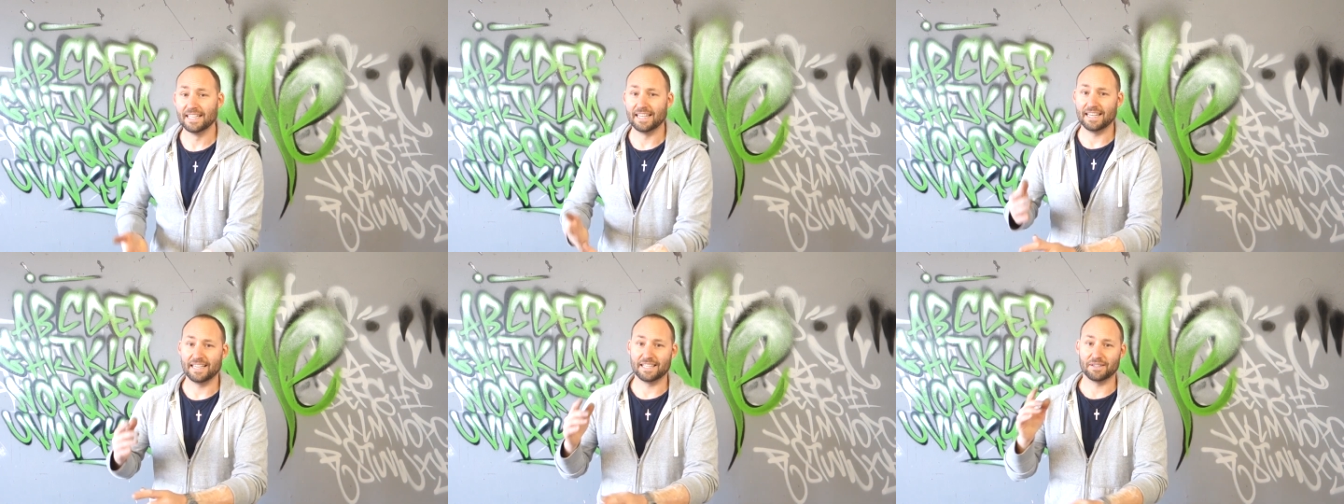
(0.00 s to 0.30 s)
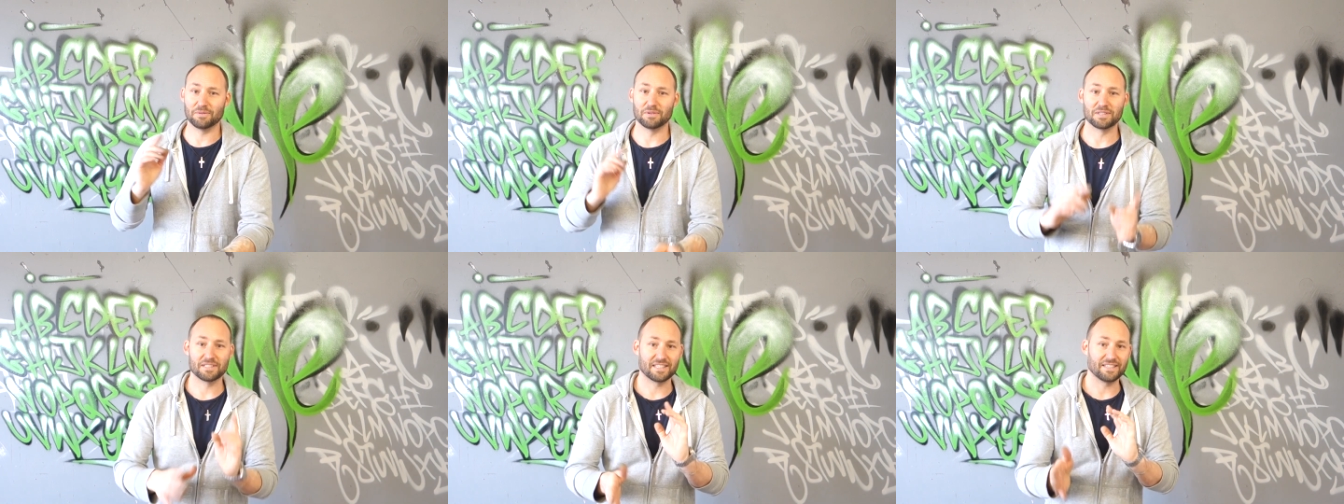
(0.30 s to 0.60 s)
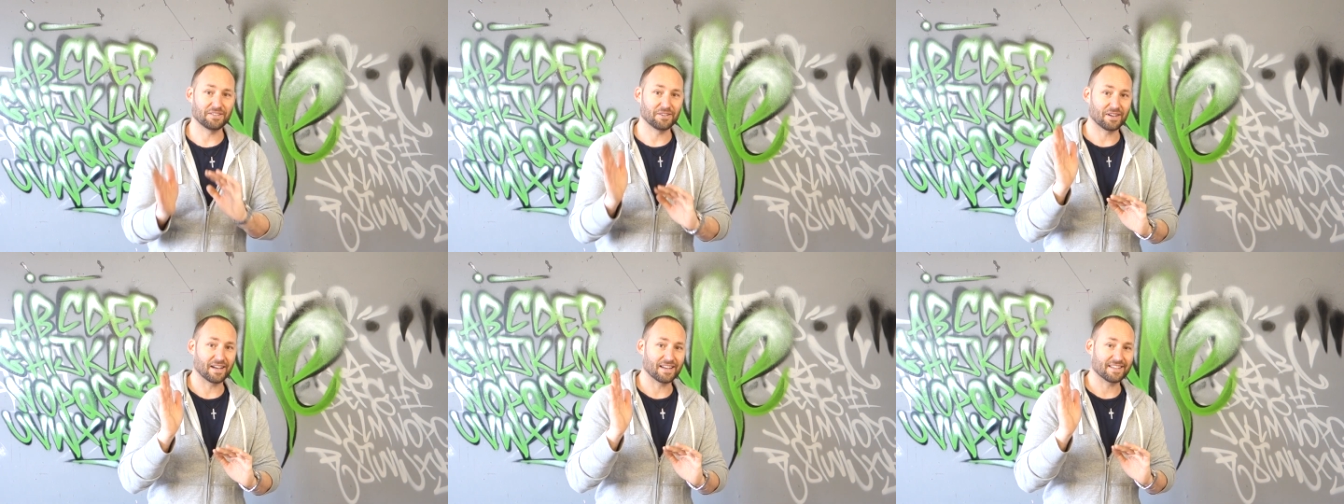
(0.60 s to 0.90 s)
And I will see
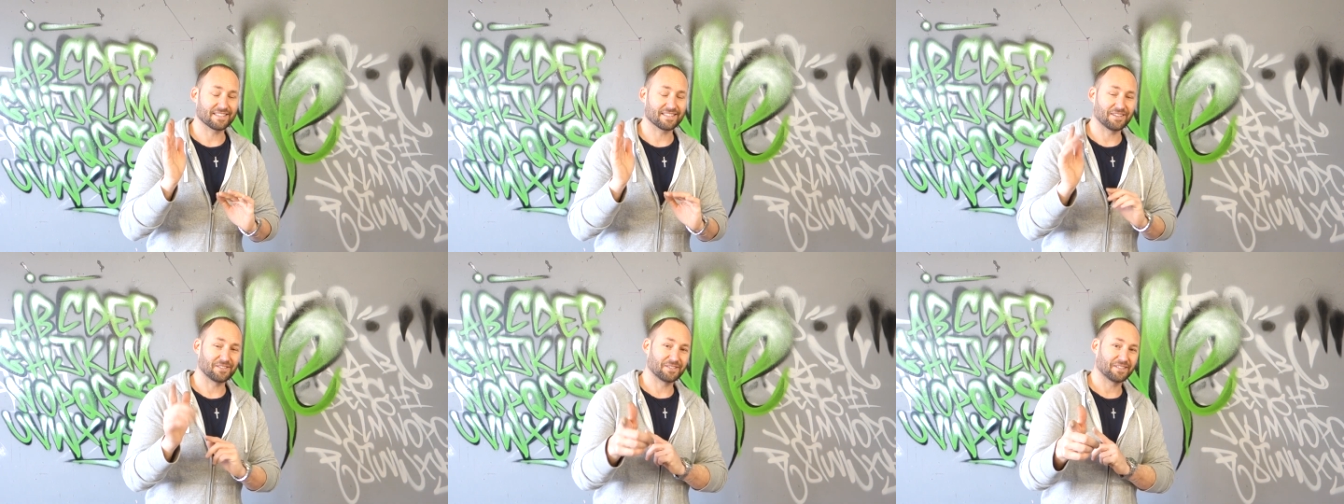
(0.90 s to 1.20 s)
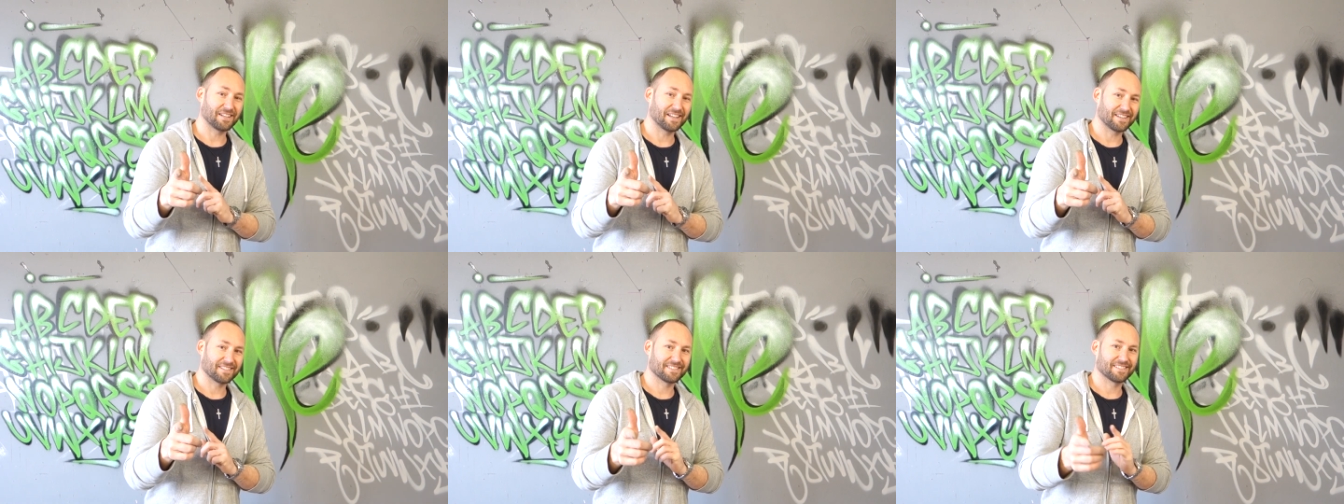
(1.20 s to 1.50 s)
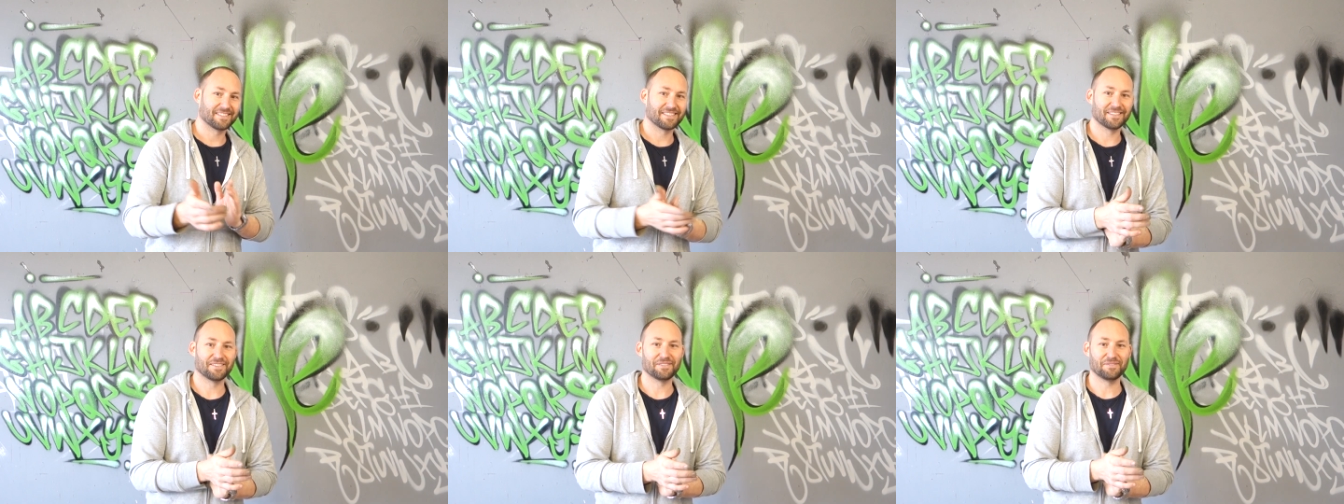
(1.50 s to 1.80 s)
you guys on the
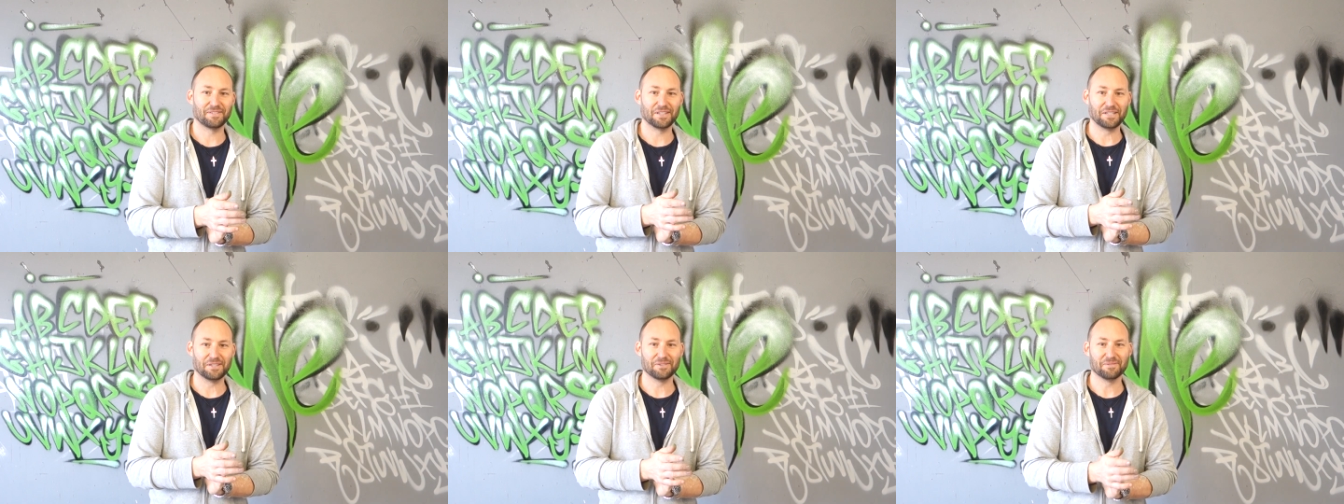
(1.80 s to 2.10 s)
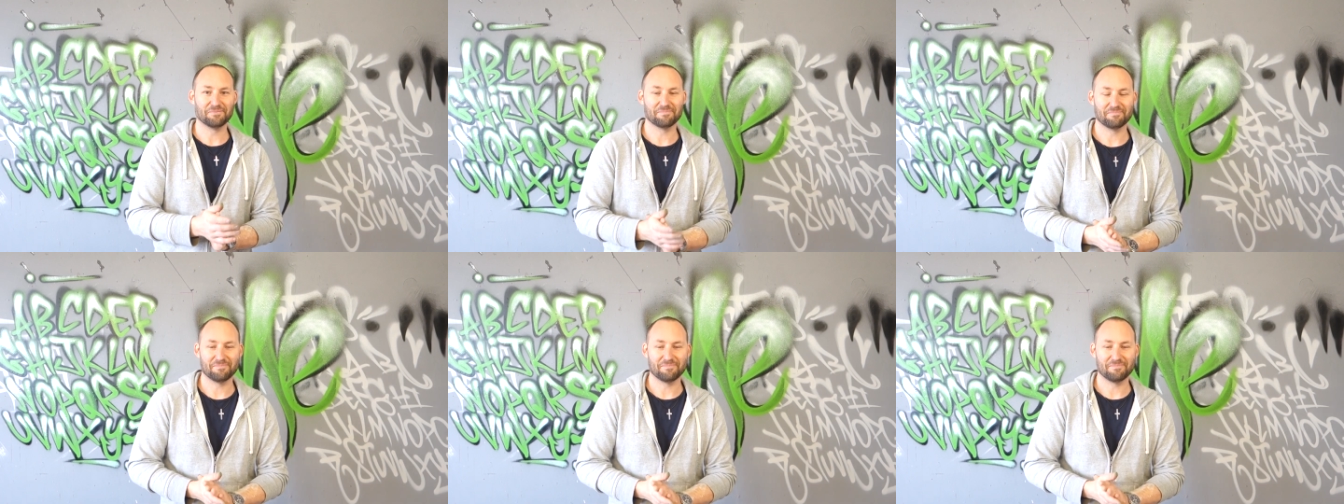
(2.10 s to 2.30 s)
next video.